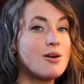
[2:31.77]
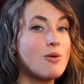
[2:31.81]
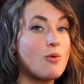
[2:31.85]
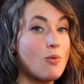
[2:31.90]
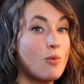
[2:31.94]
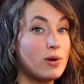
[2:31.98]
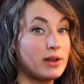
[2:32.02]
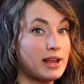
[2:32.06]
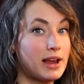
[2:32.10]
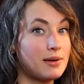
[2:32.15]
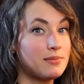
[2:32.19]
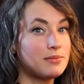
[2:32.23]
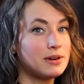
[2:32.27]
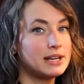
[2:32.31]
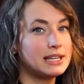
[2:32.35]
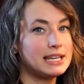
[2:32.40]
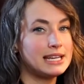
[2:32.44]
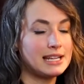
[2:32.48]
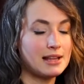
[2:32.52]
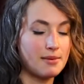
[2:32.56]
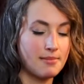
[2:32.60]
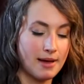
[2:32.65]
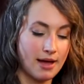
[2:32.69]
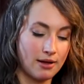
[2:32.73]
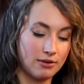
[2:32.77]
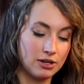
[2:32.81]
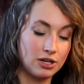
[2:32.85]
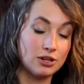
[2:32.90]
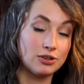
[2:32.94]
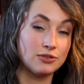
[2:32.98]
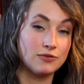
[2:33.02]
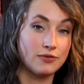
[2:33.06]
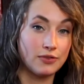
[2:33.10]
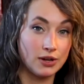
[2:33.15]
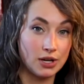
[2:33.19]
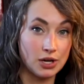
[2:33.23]
what I'm reading about here
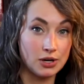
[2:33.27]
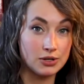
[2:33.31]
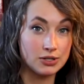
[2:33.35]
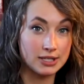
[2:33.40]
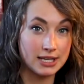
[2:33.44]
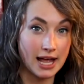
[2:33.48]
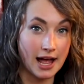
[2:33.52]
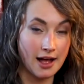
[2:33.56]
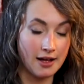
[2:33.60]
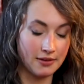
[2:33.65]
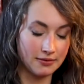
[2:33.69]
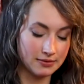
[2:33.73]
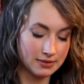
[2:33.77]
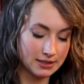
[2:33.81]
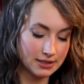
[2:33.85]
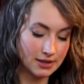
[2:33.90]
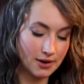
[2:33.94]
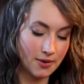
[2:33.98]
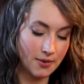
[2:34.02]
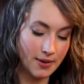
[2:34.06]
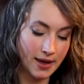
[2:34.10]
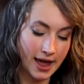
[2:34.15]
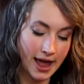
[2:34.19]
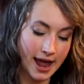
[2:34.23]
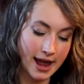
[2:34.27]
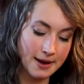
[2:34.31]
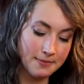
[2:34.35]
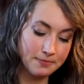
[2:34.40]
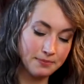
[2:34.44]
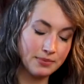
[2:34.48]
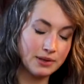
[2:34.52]
for yourselves, okay?